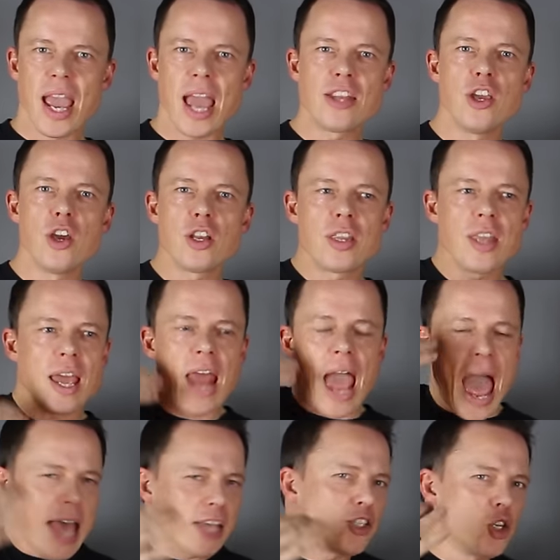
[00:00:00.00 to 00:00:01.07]
And
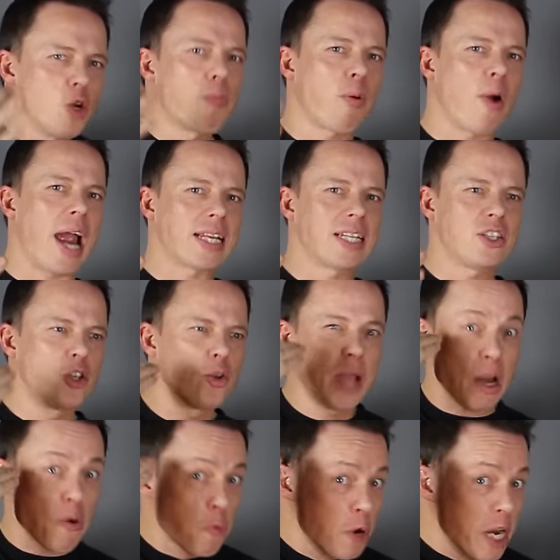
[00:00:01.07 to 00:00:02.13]
as you practice, you
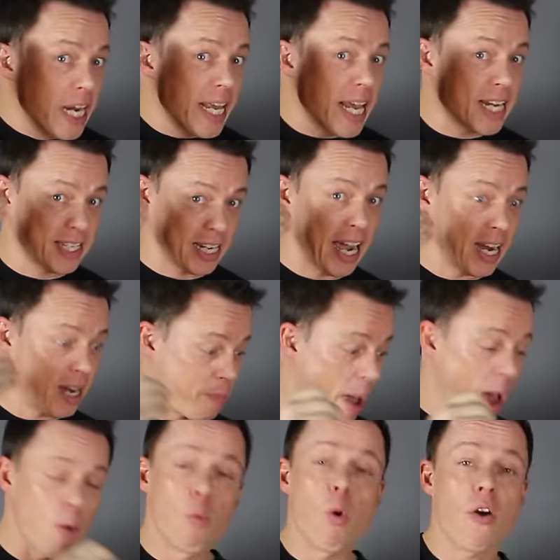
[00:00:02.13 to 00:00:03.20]
get really excited
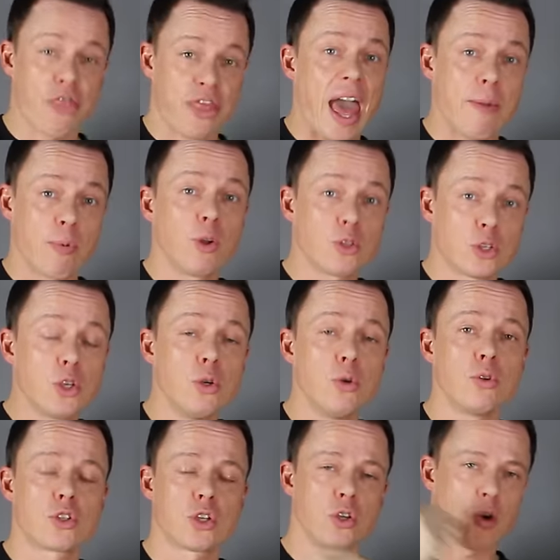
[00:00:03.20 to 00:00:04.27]
about what that will
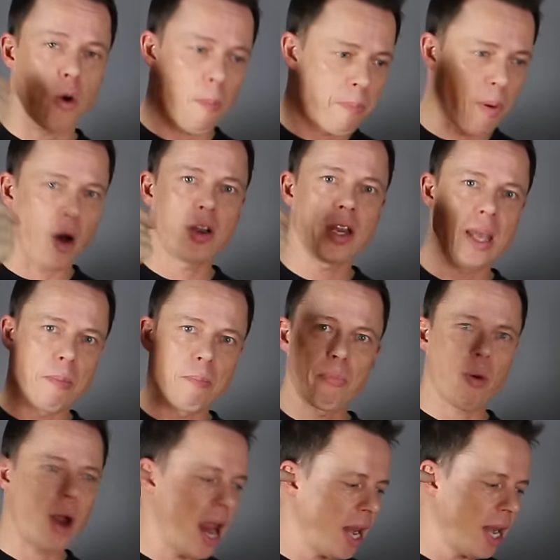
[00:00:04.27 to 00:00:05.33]
do to your body and
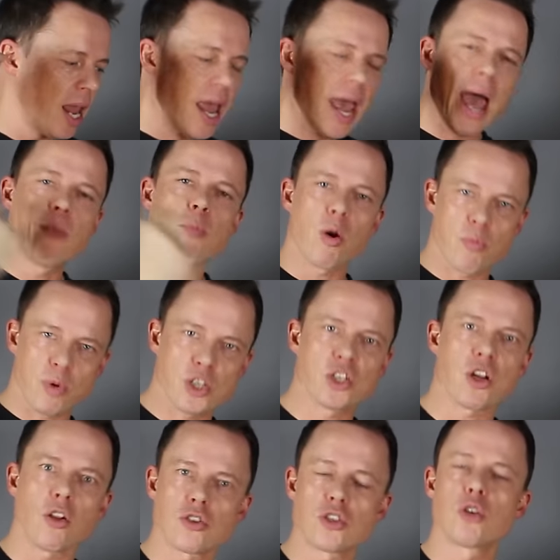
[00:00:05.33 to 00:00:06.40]
brain and what
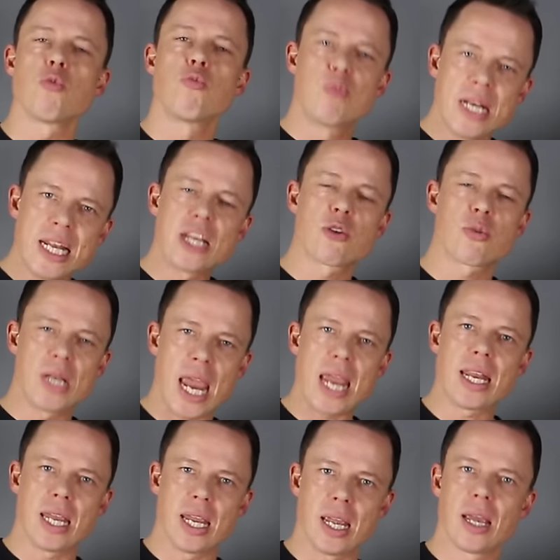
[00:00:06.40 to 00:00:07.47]
results you really
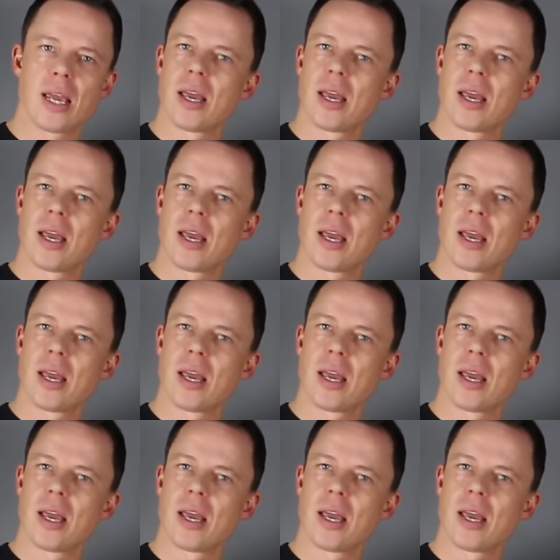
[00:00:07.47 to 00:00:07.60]
create here.